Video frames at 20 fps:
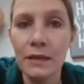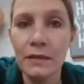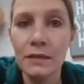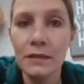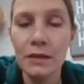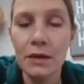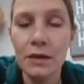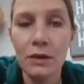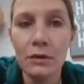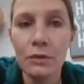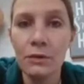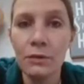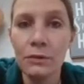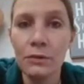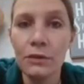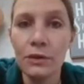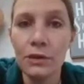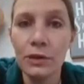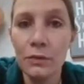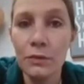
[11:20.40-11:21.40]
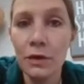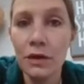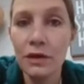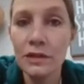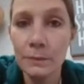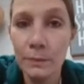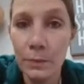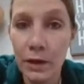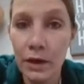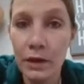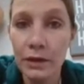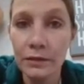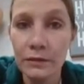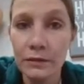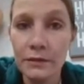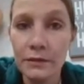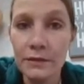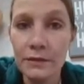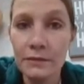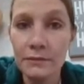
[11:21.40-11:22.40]
So you are
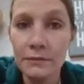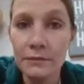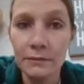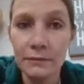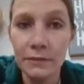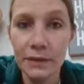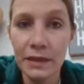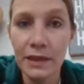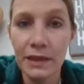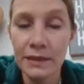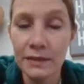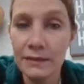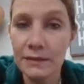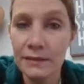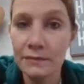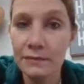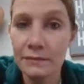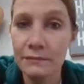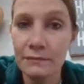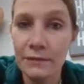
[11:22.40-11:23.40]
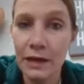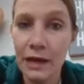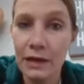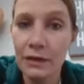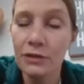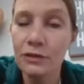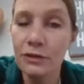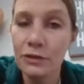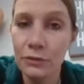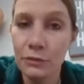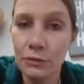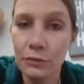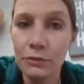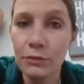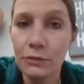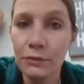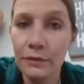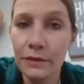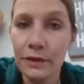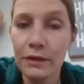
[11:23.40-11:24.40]
Spartans because our
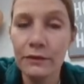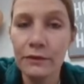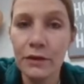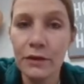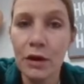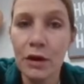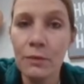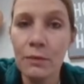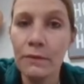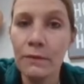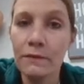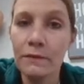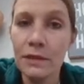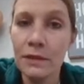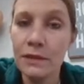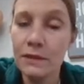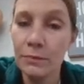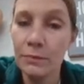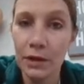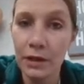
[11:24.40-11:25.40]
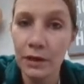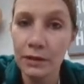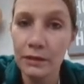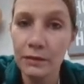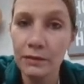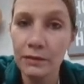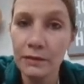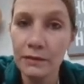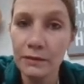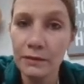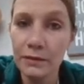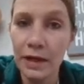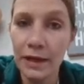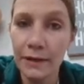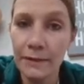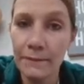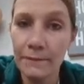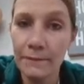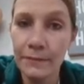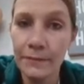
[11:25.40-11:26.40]
school, we are the home of the Spartans,
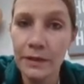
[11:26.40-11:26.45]
right?